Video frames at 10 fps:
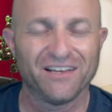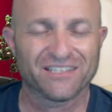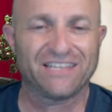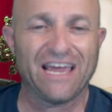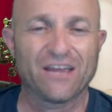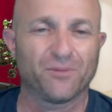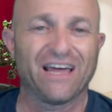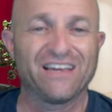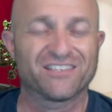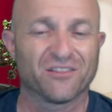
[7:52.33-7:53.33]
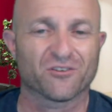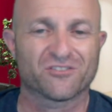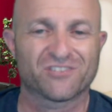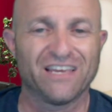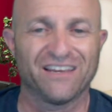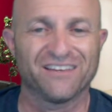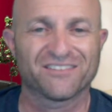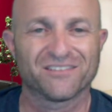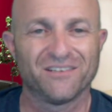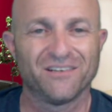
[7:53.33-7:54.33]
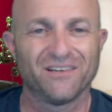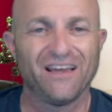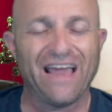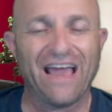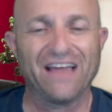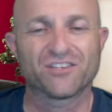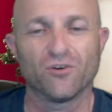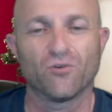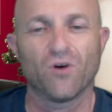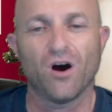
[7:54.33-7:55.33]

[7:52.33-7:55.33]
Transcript: to take place in their cities, and to